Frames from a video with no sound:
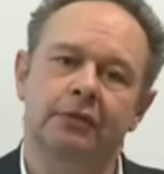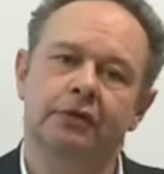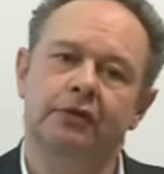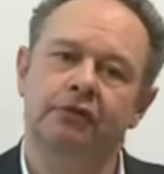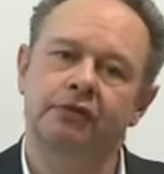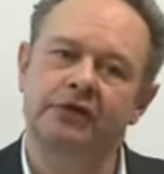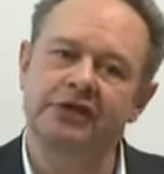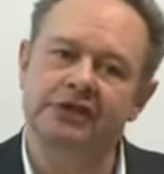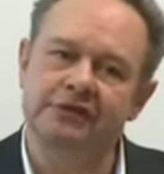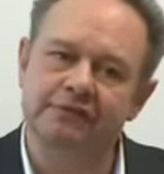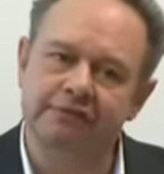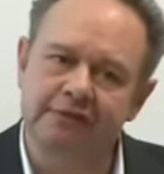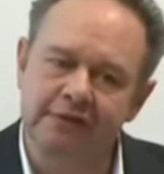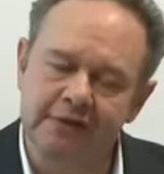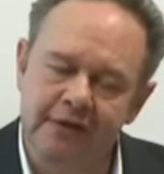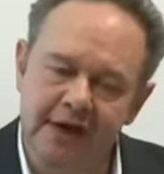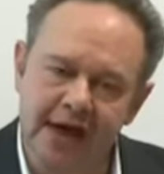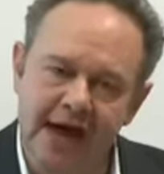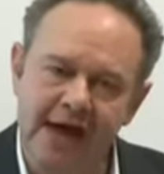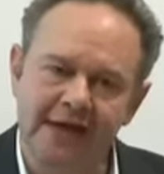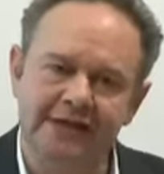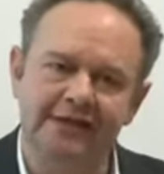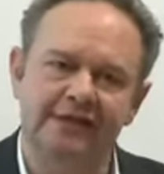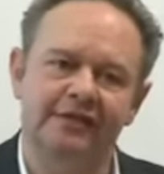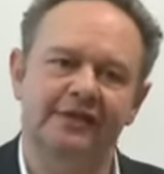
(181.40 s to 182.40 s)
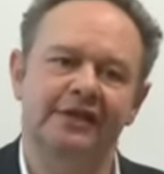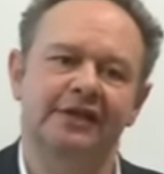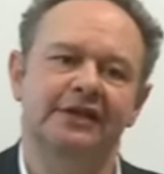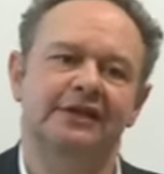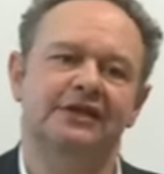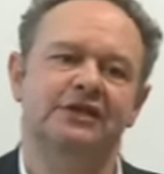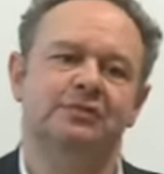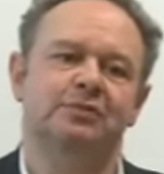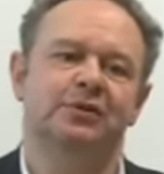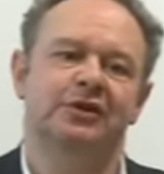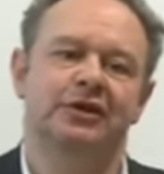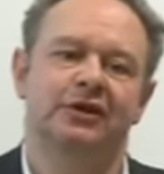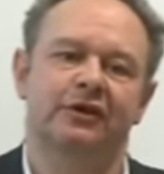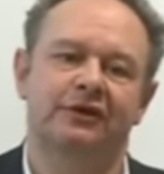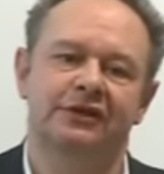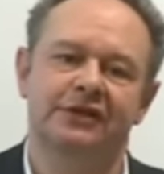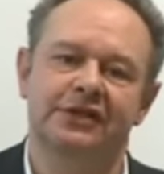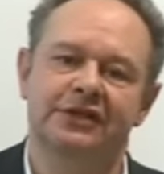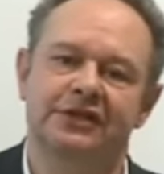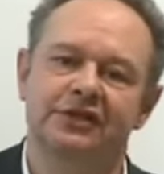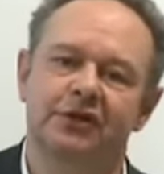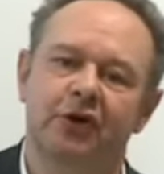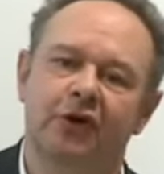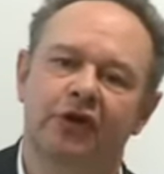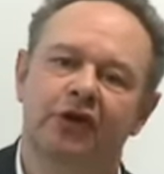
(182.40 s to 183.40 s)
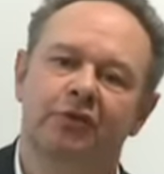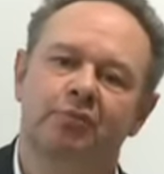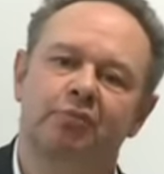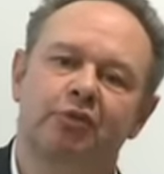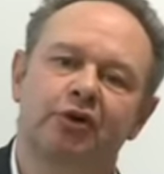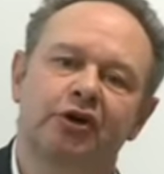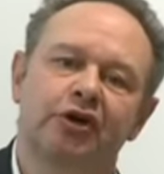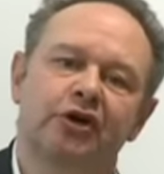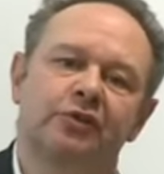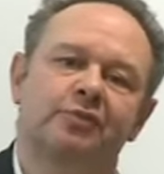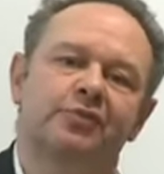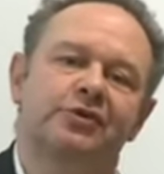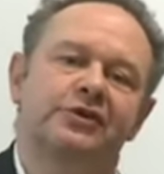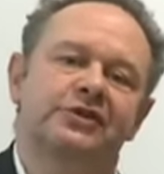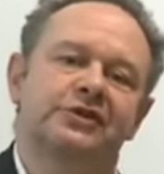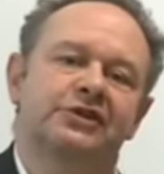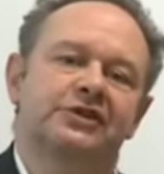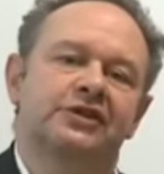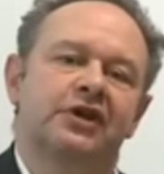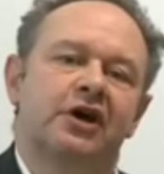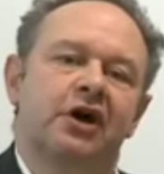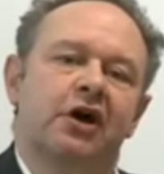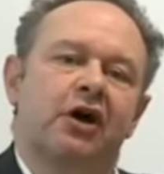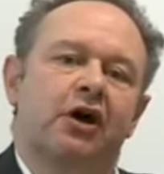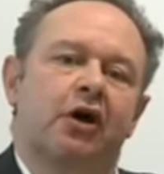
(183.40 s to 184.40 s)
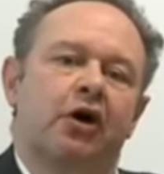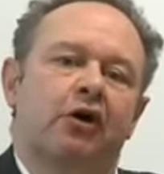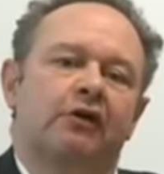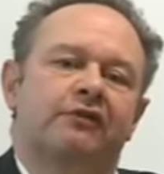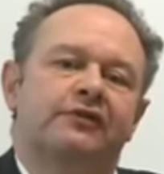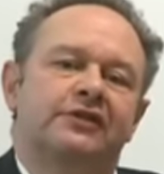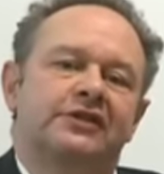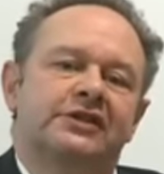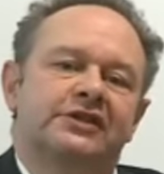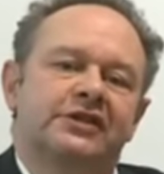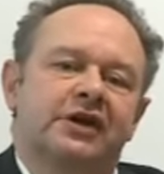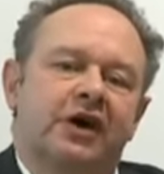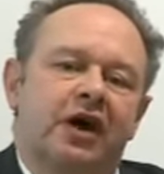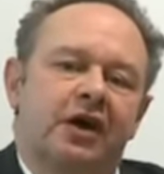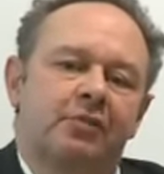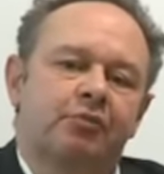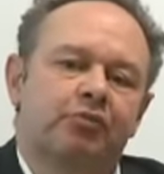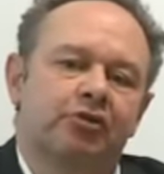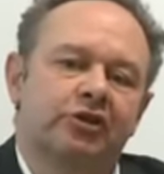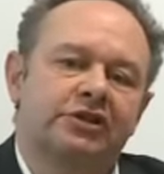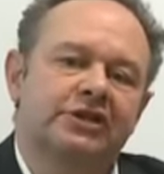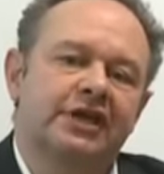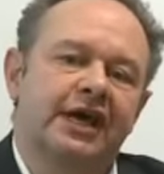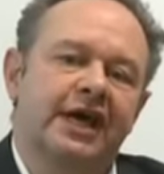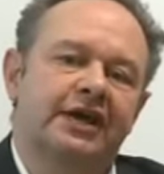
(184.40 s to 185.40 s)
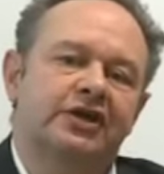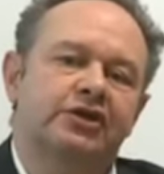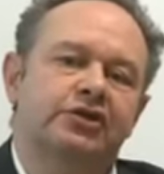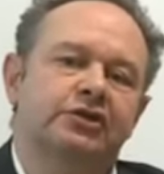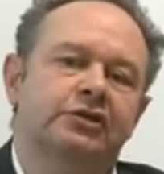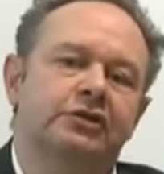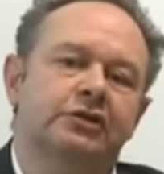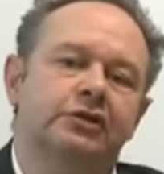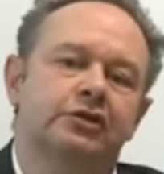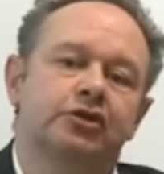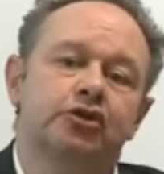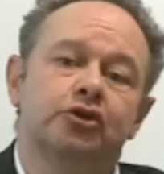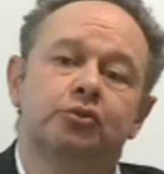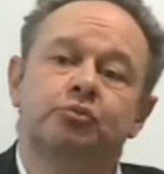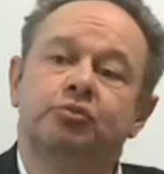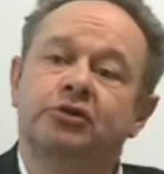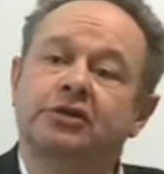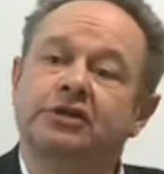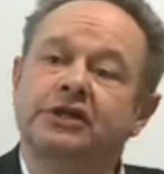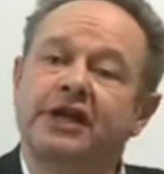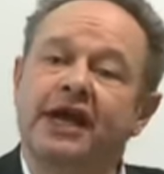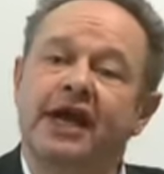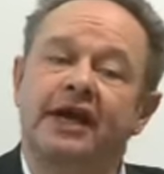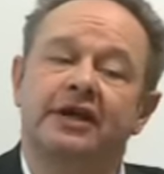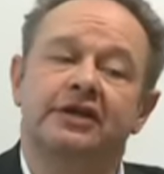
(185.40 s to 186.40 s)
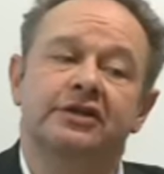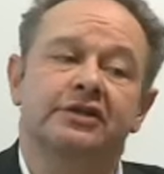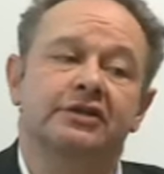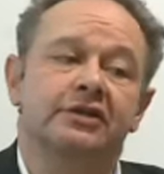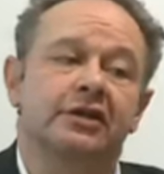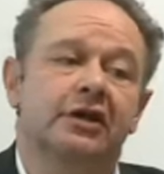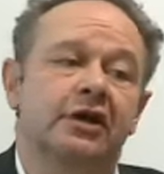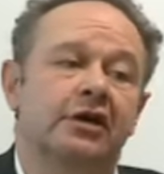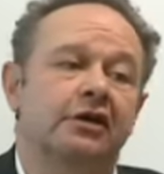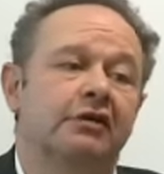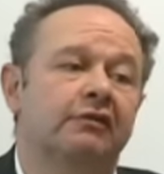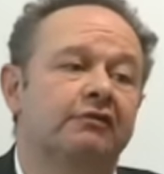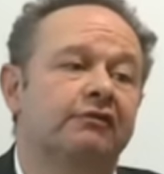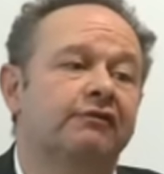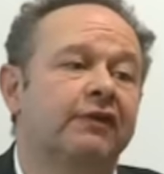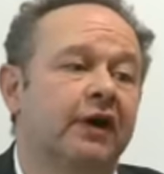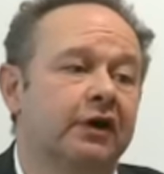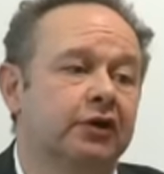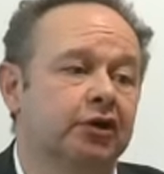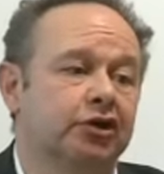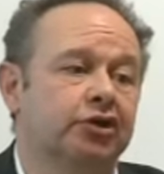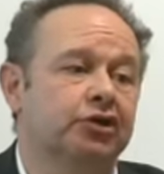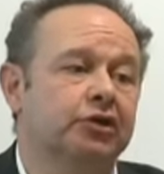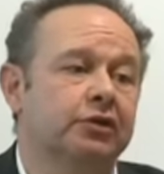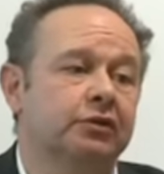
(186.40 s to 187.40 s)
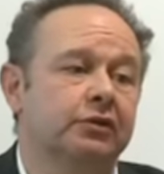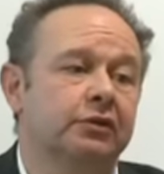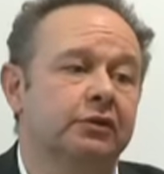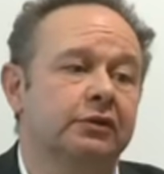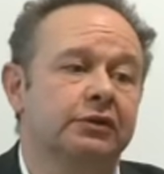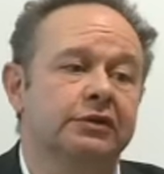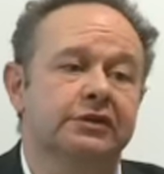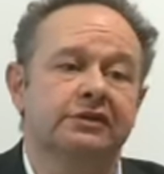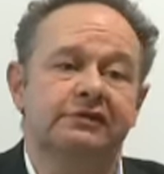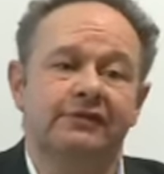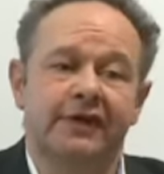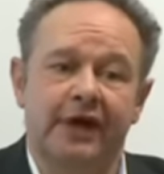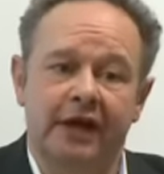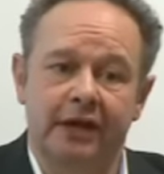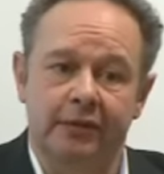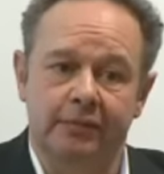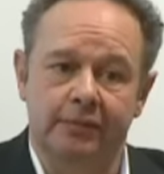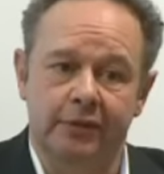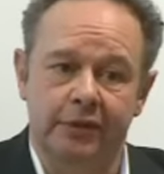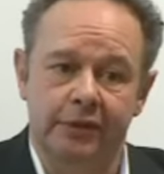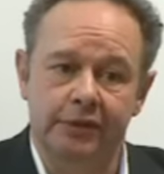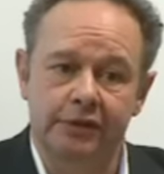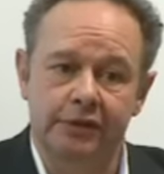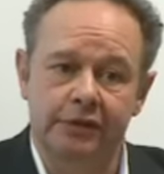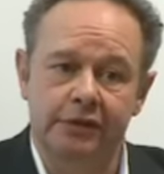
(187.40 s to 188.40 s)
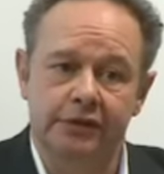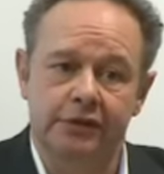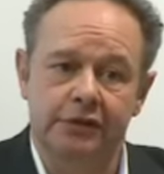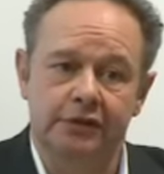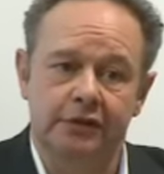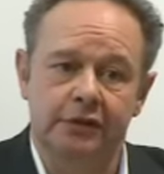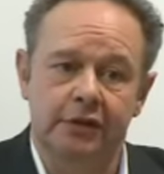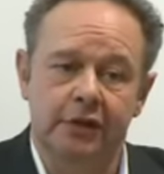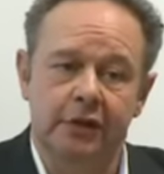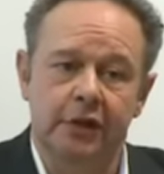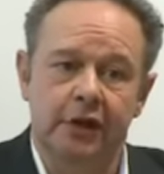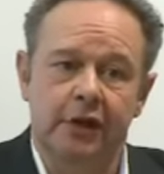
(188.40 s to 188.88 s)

The reason for that, I think, is because it's not the purpose of design protection to protect functional developments.